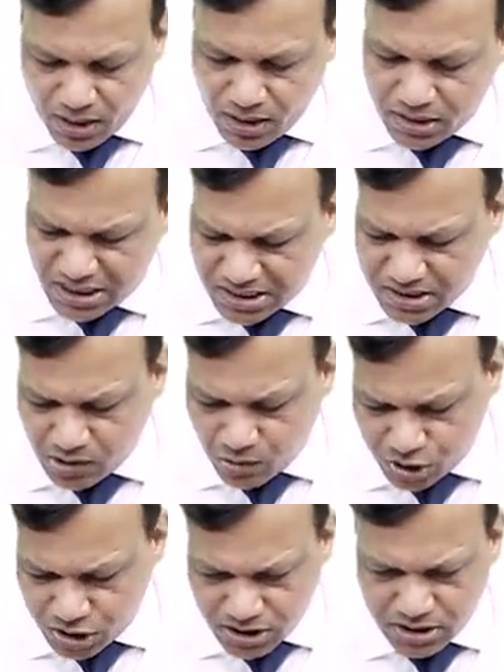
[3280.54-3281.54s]
Easy
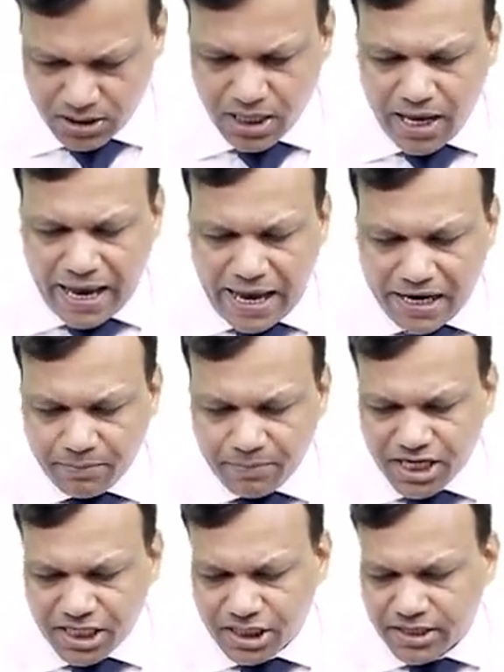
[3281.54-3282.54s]
questions.
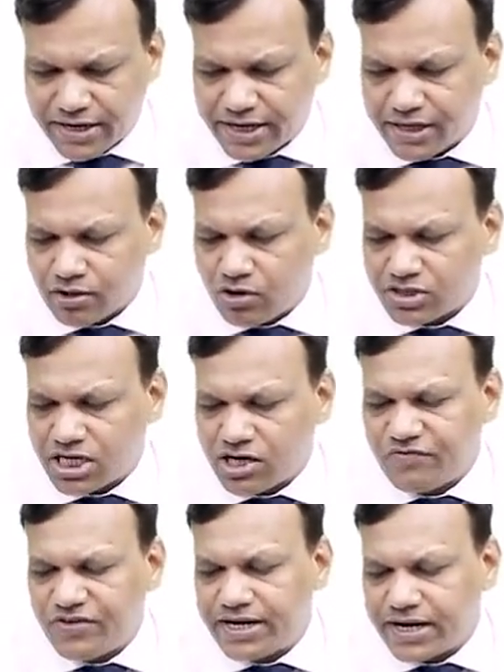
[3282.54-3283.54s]
Elimination rate constant
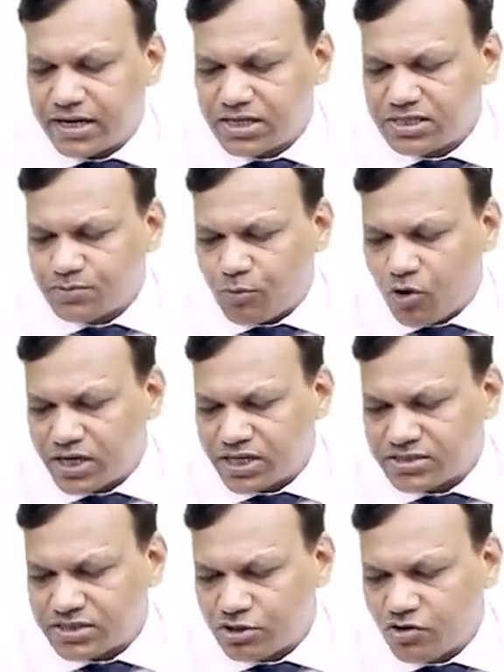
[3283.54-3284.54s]
of a drug is
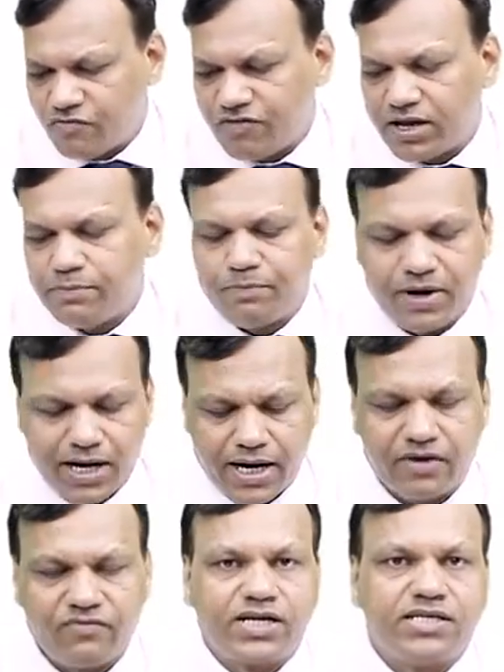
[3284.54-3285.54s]
0.05 per
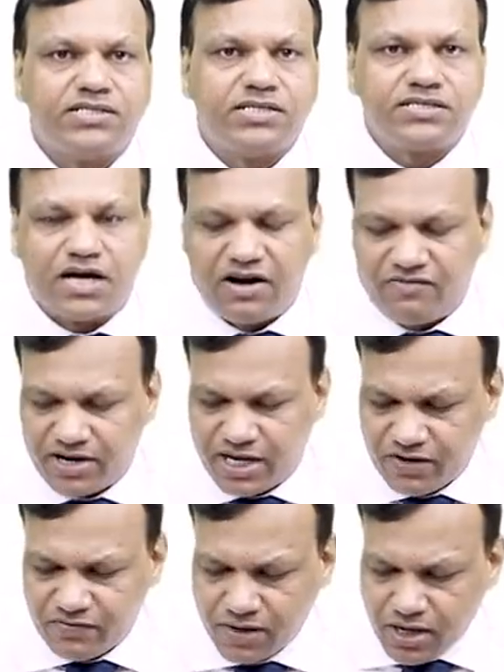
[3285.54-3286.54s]
hour. What is its
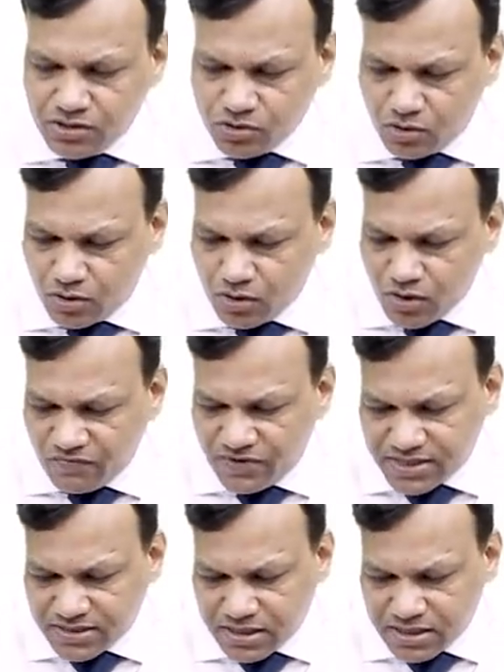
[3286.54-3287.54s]
half-life? So we
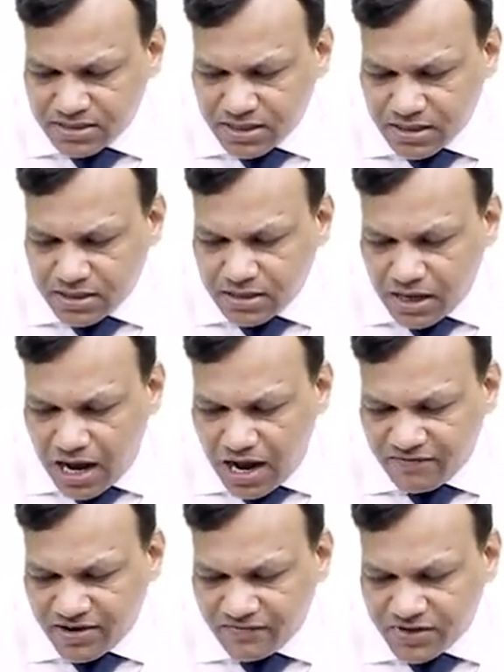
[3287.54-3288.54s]
discussed
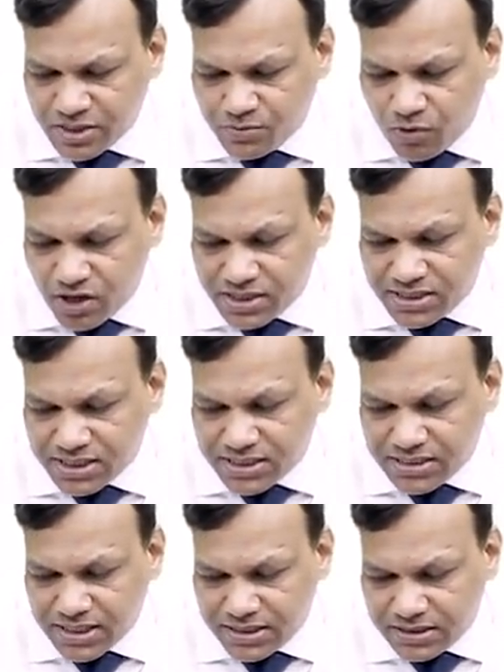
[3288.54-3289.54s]
half-life is
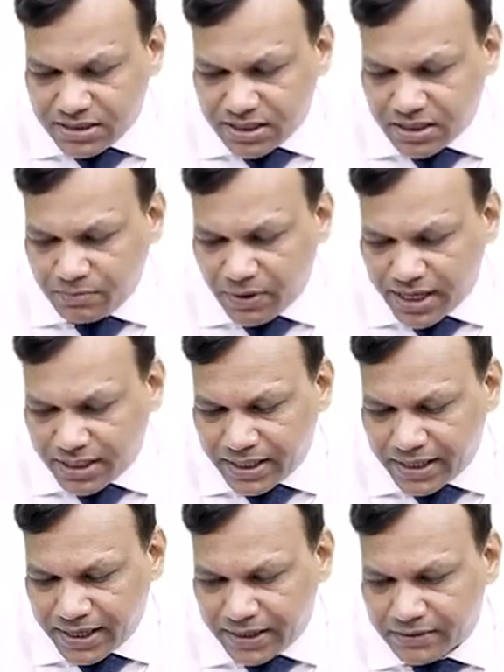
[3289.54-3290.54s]
0.693 by
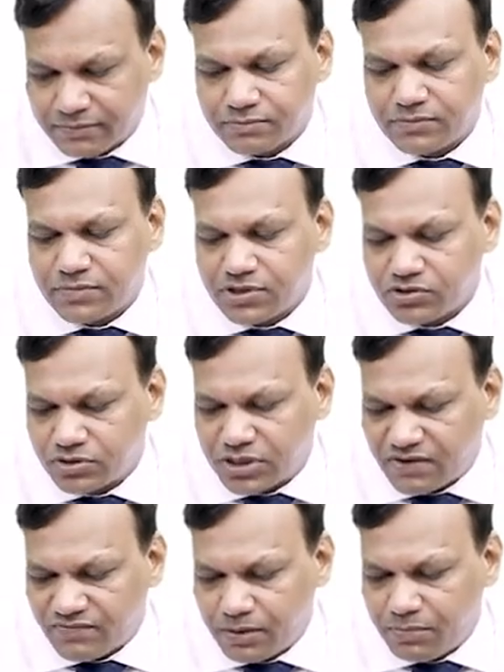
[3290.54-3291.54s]
K. So
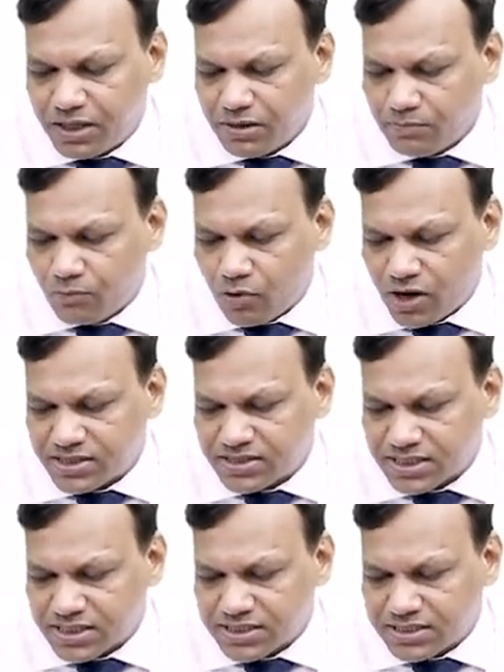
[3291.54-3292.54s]
that will be
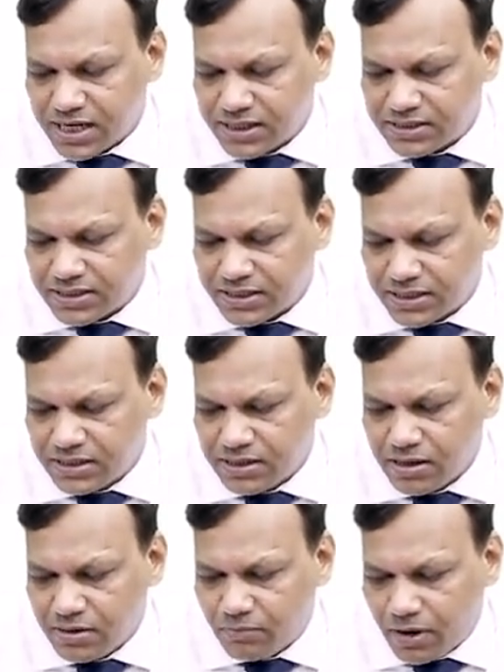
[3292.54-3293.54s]
0.693
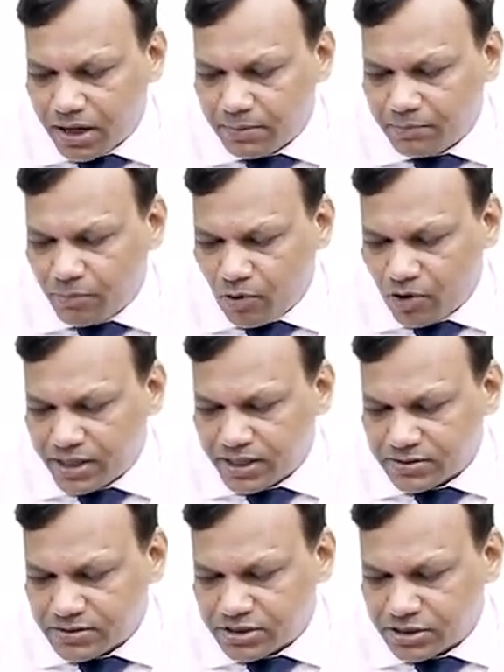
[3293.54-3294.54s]
by
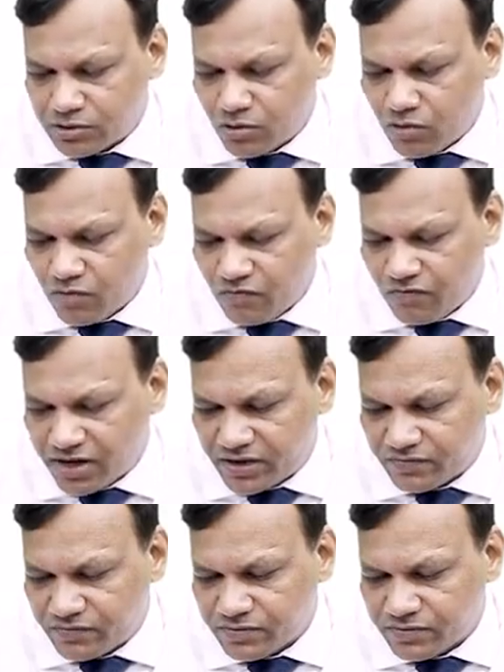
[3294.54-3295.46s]
0.05.